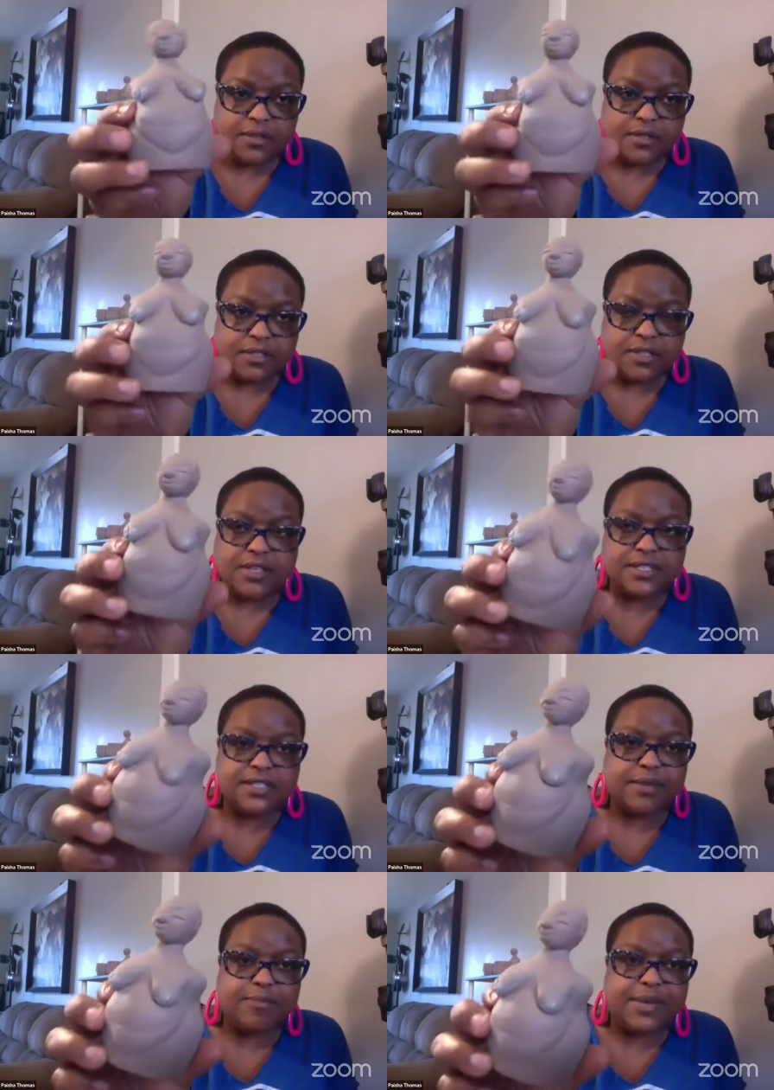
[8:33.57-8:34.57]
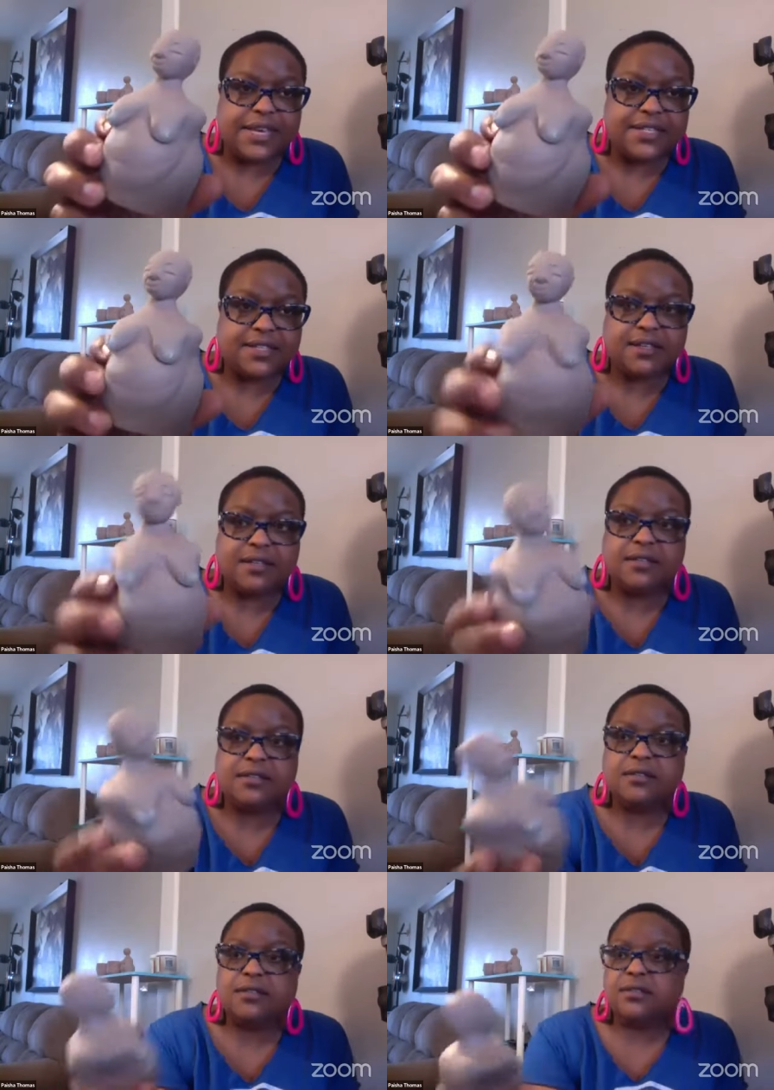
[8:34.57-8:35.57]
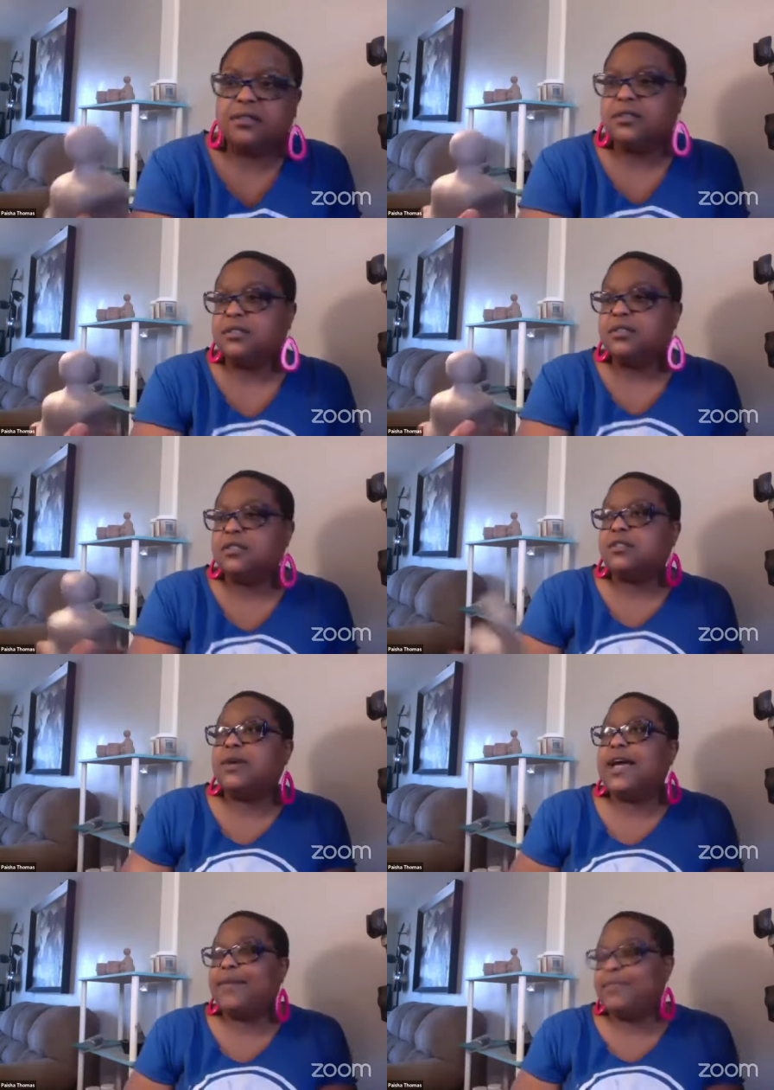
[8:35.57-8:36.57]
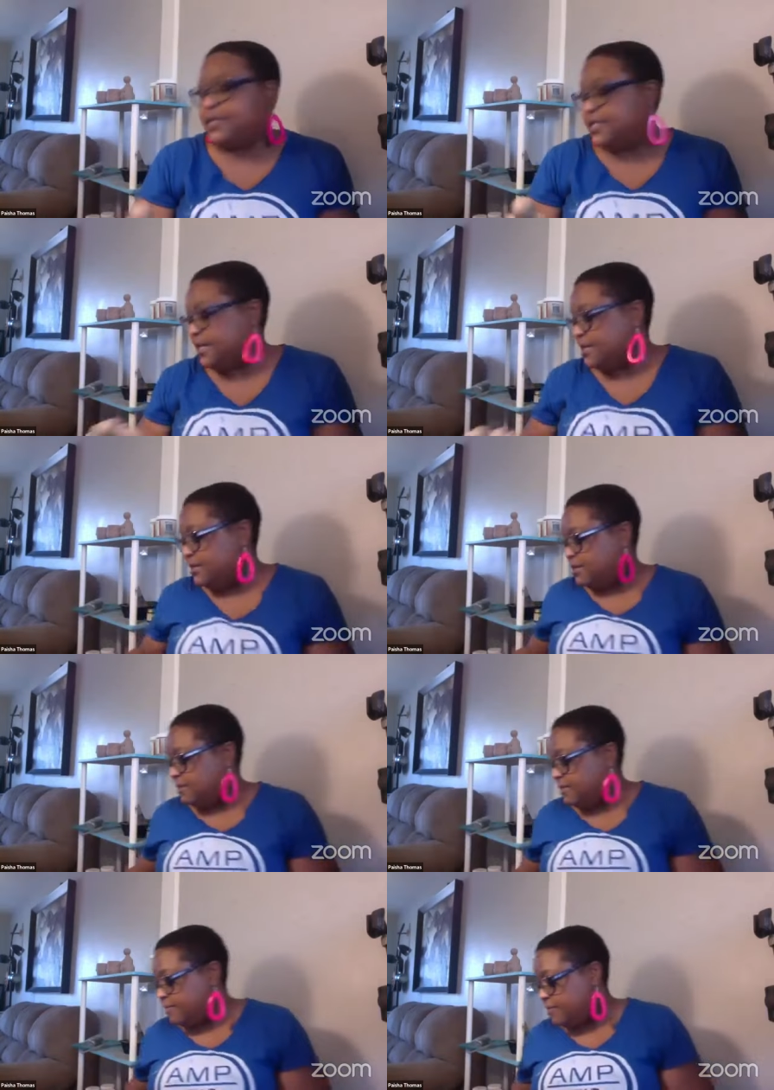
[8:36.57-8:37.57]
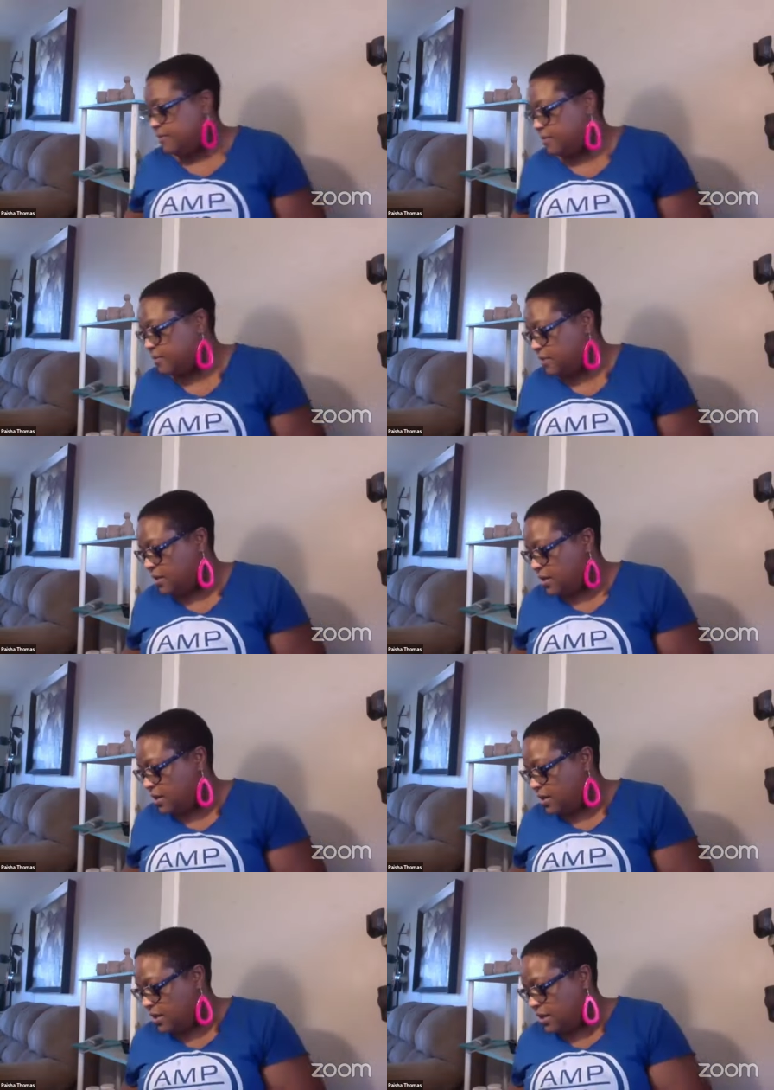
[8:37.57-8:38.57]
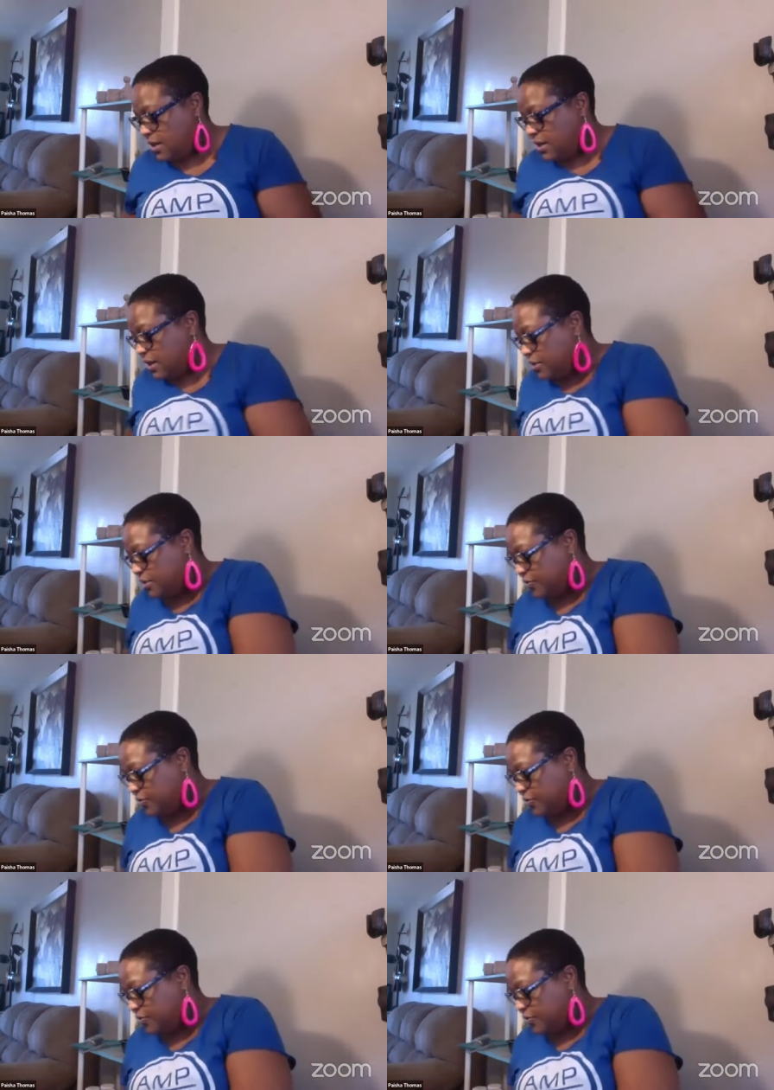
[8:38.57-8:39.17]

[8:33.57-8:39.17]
So this is a bisque. So what happens is it goes